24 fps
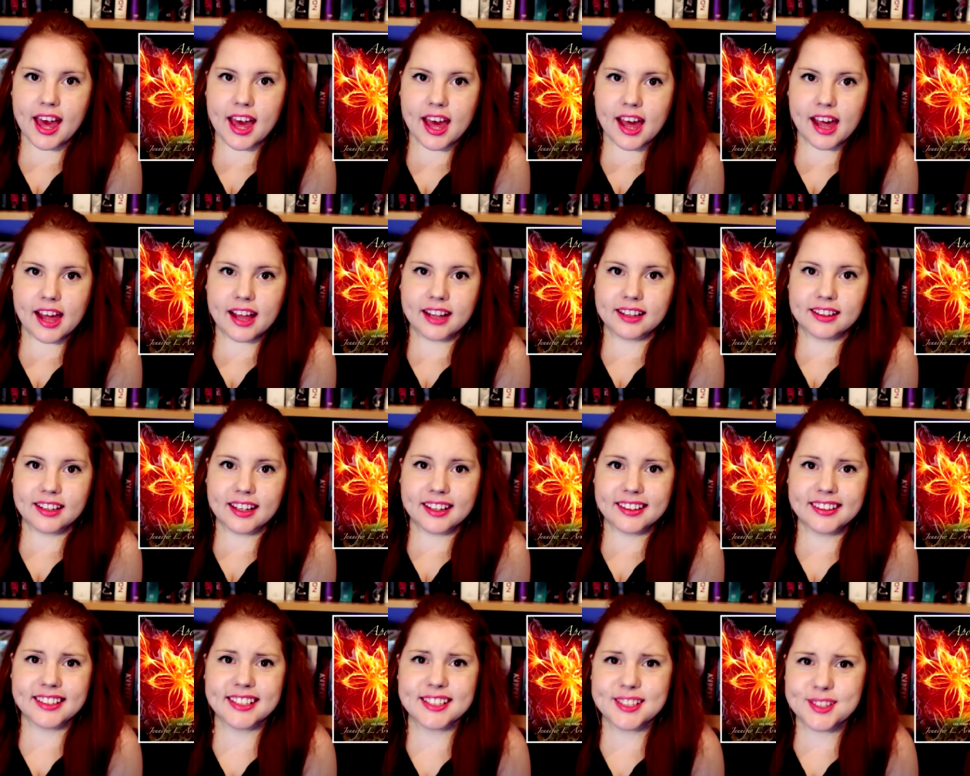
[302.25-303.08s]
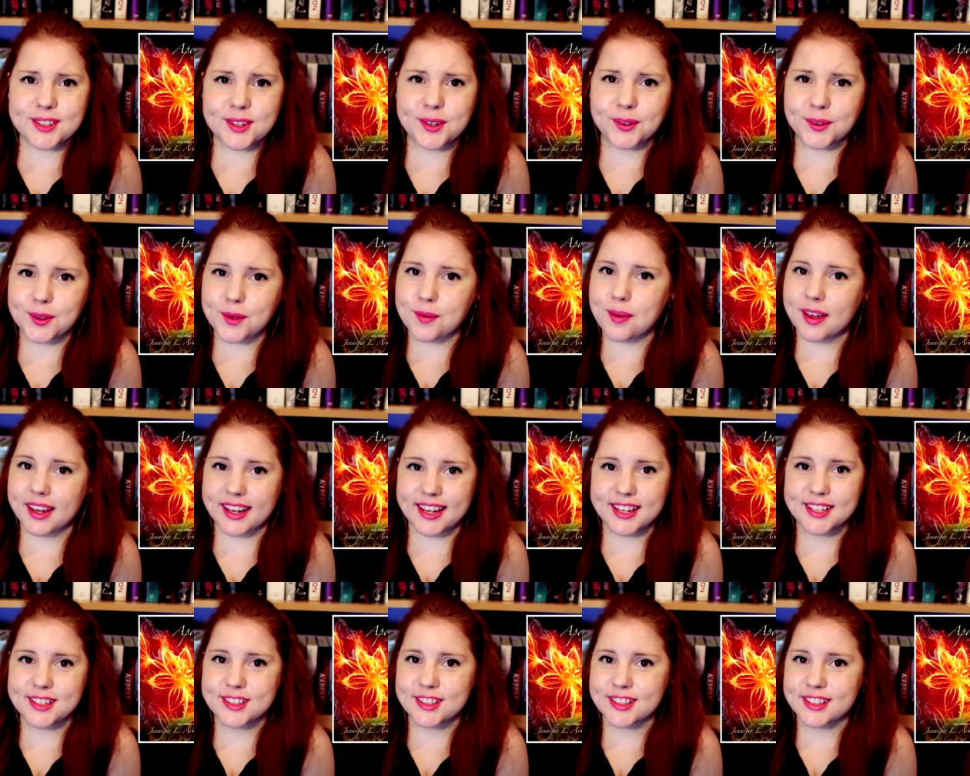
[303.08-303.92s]
And this took
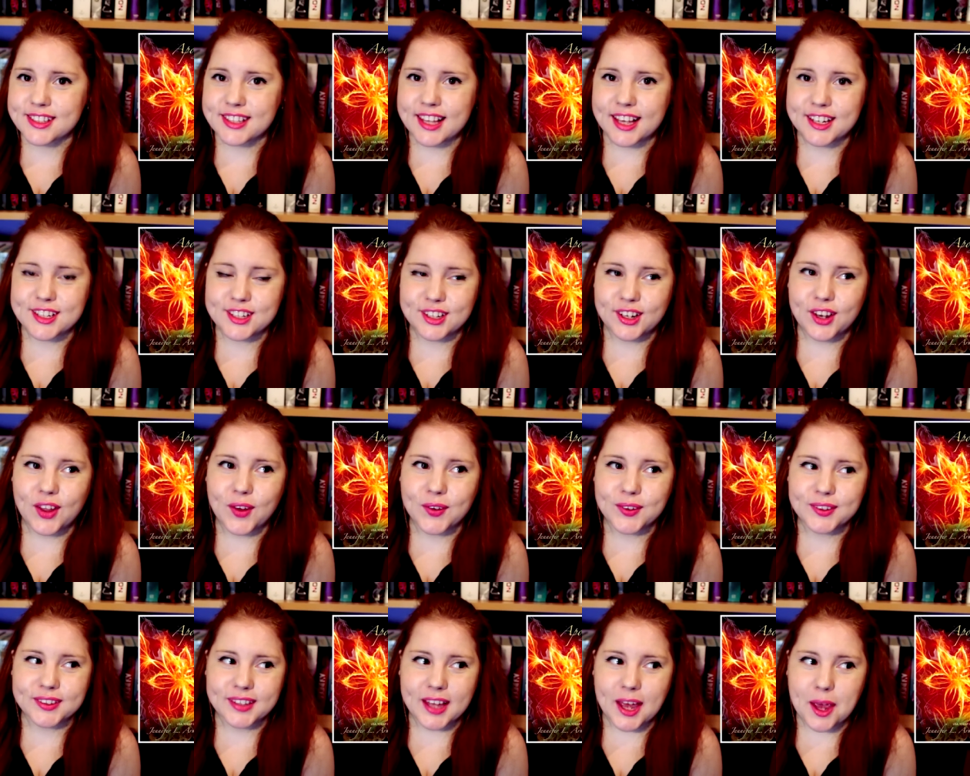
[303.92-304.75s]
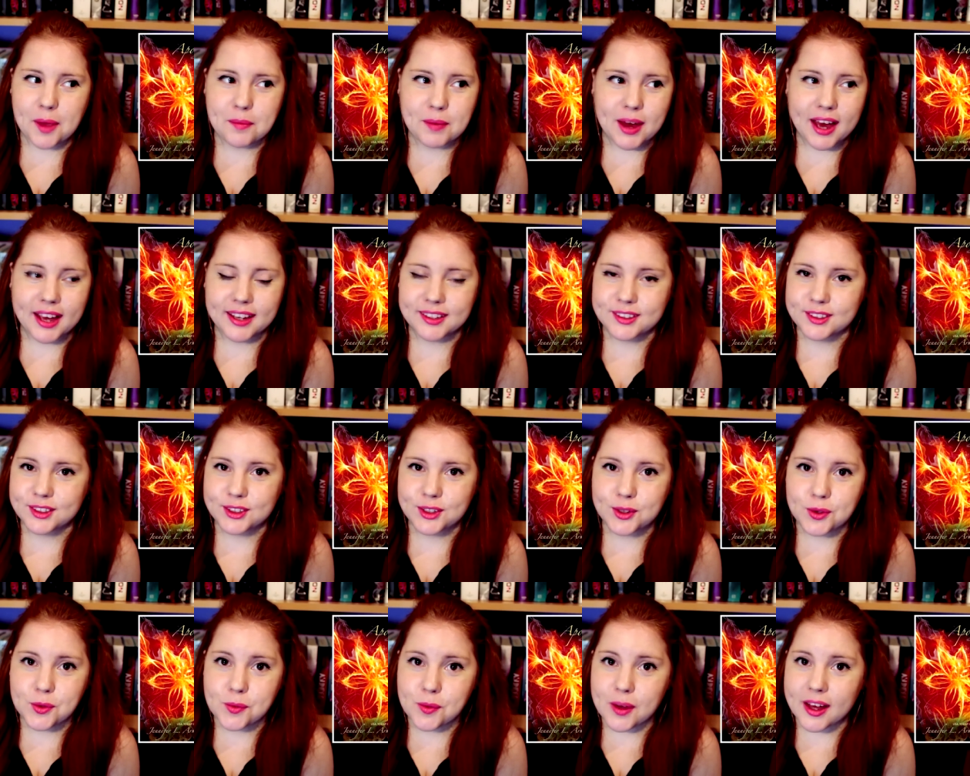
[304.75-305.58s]
me such a long time. I
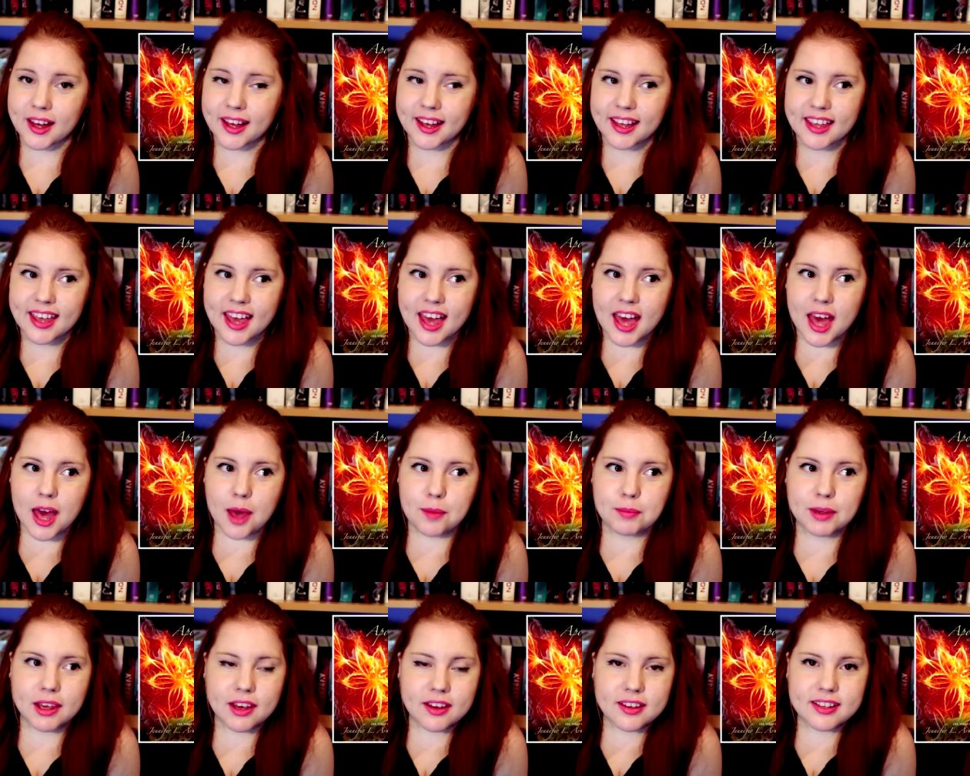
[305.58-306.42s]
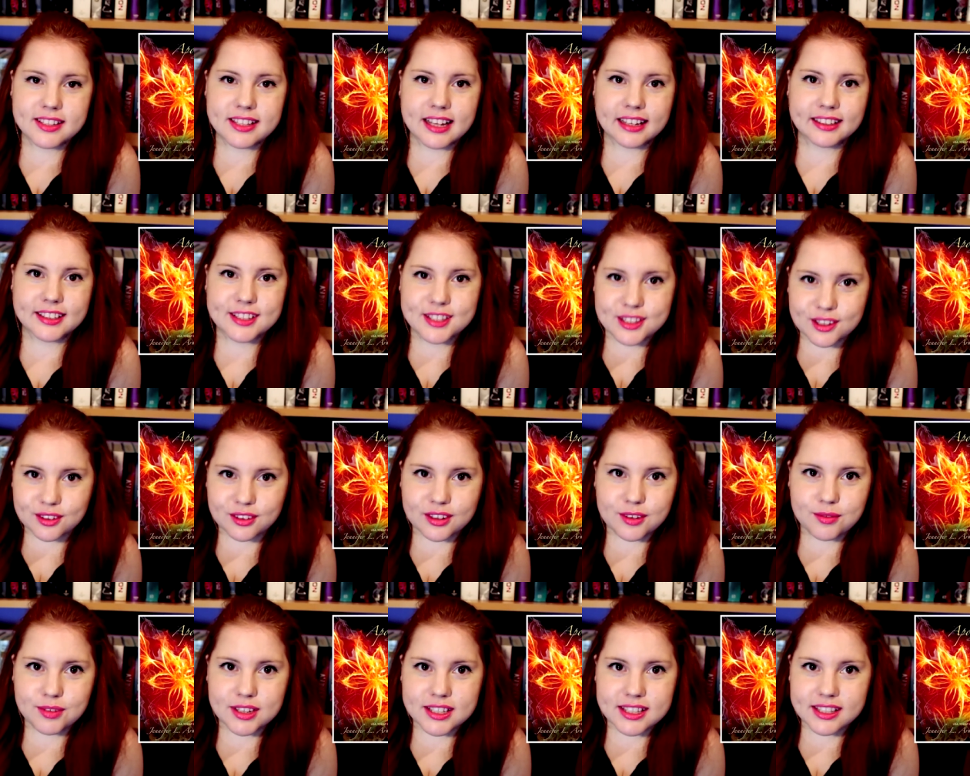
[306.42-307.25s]
don't know why, because the
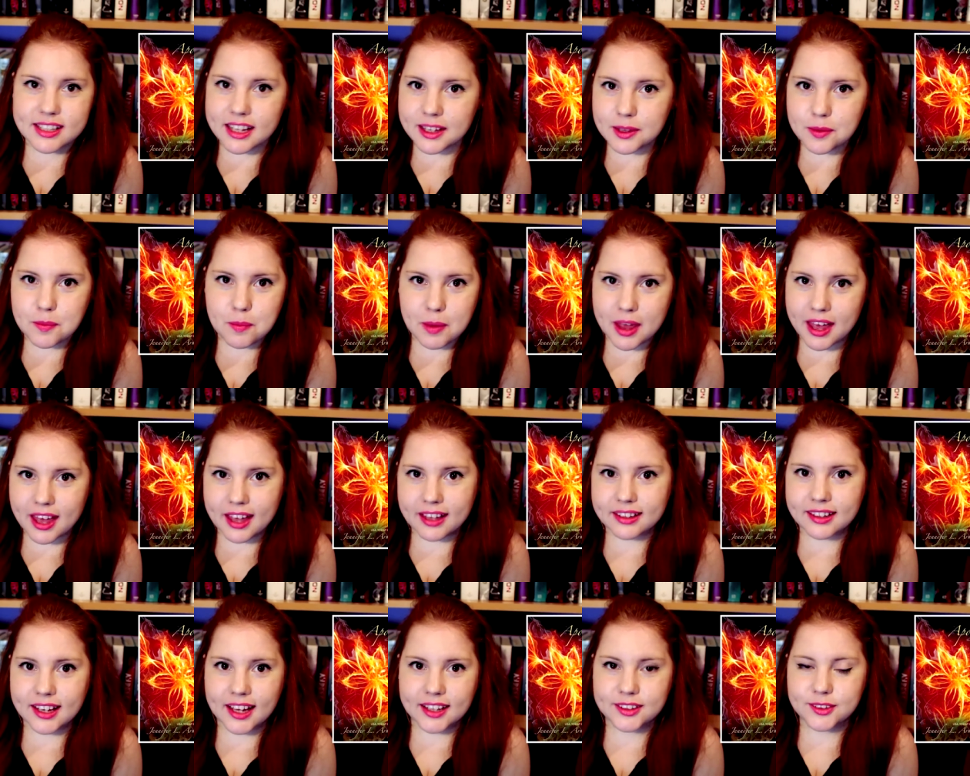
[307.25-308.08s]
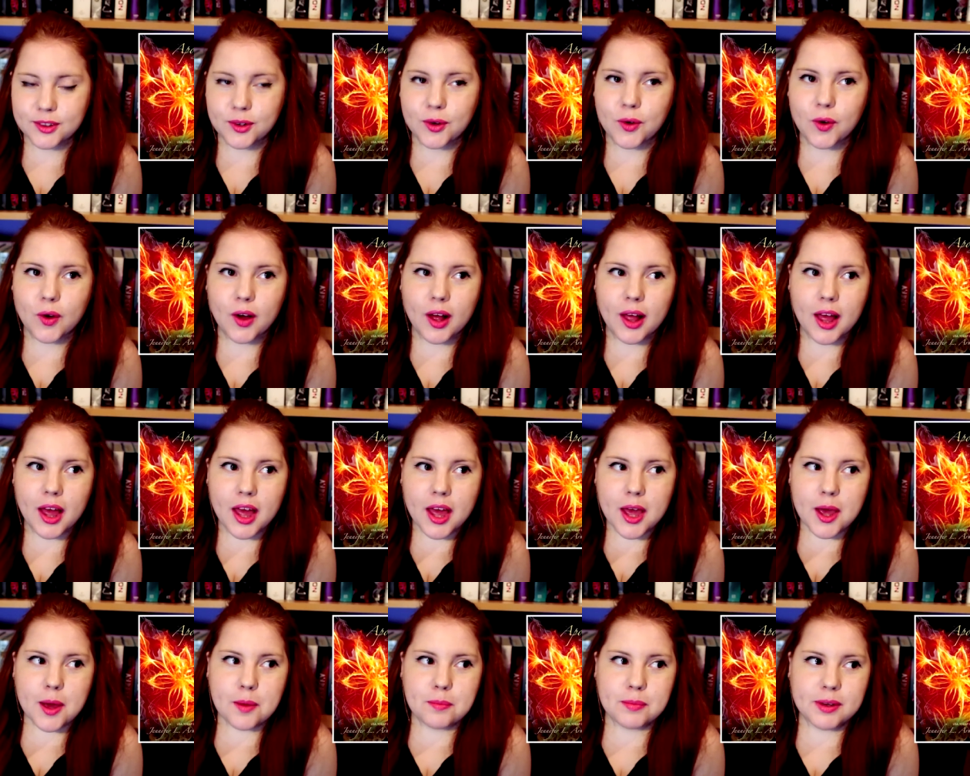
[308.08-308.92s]
story was not bad at all,
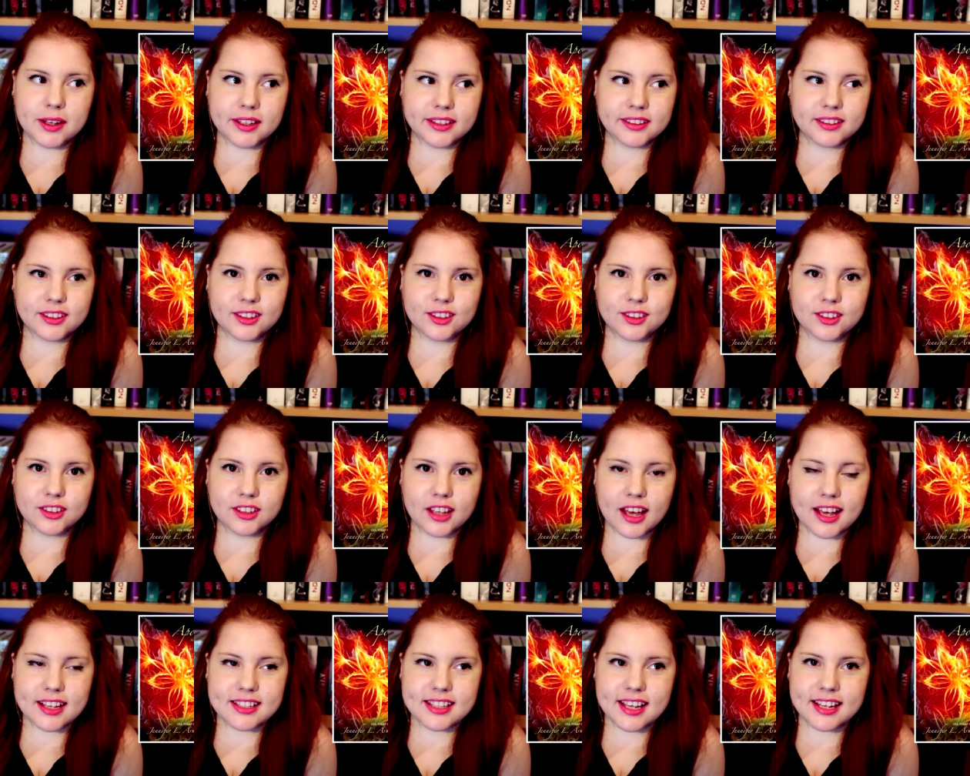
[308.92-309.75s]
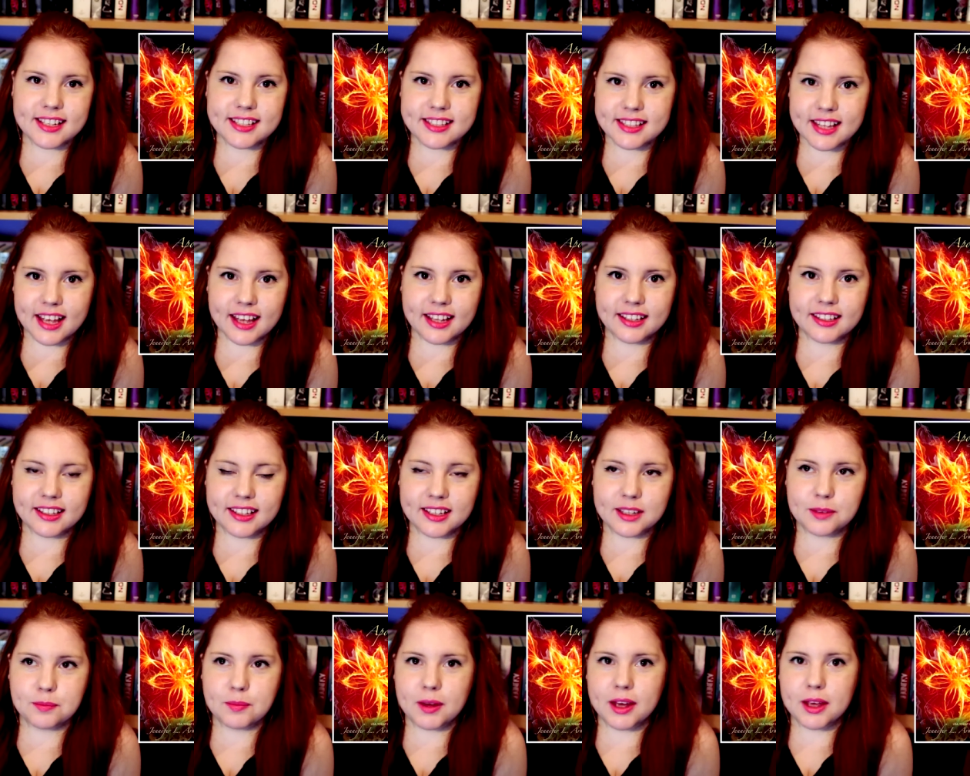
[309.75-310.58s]
but as I said
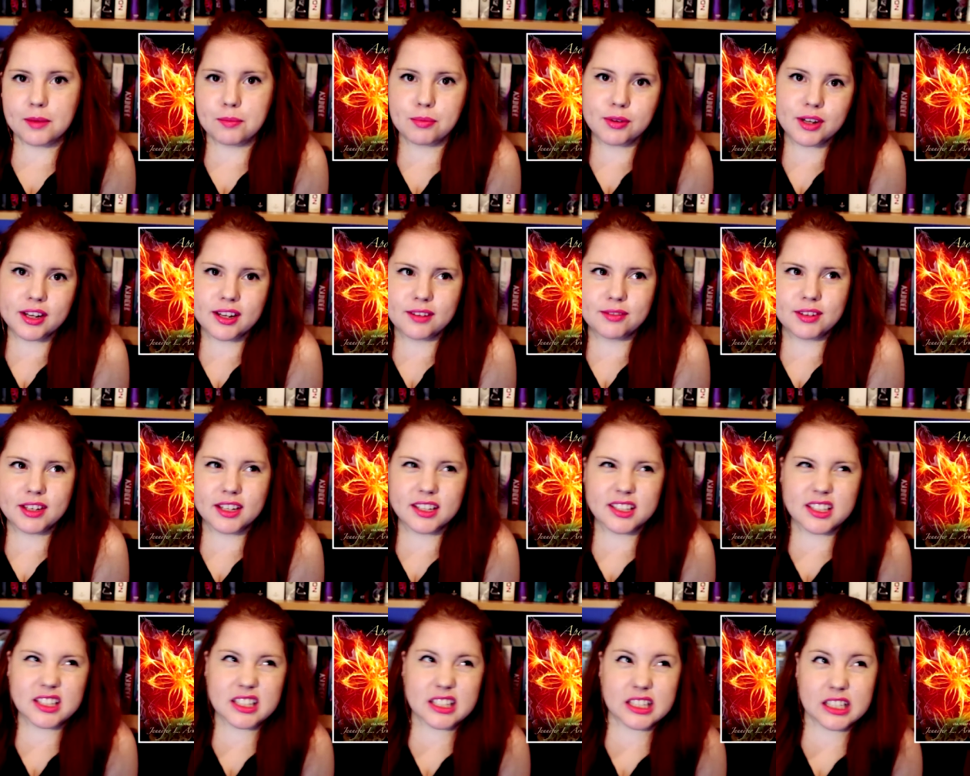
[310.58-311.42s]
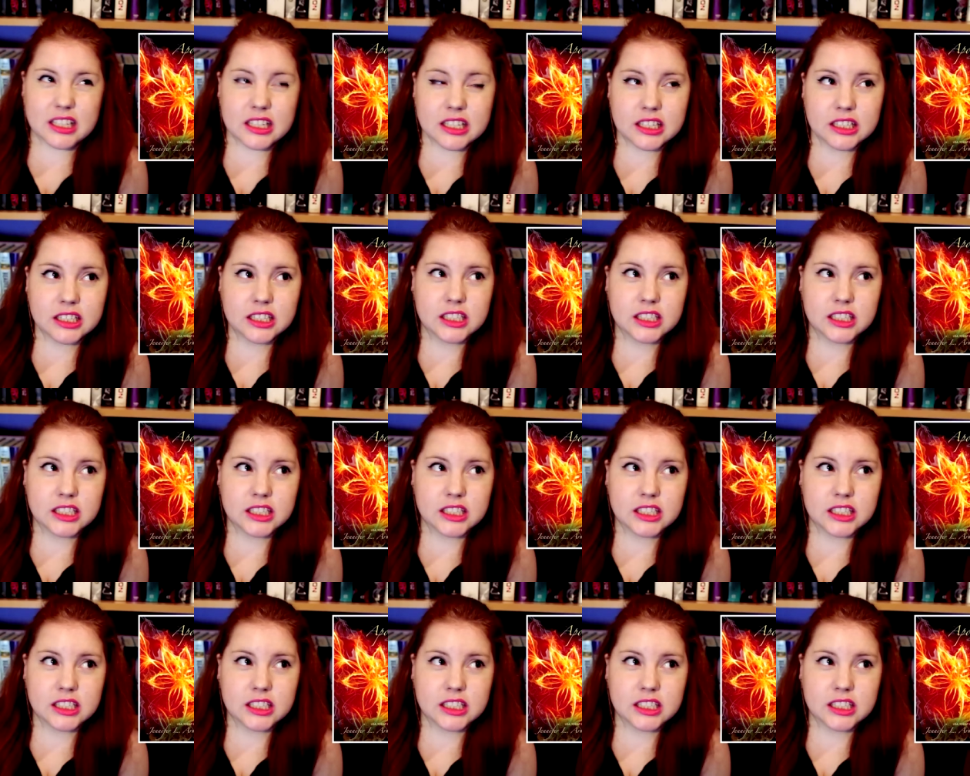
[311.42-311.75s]
in my previous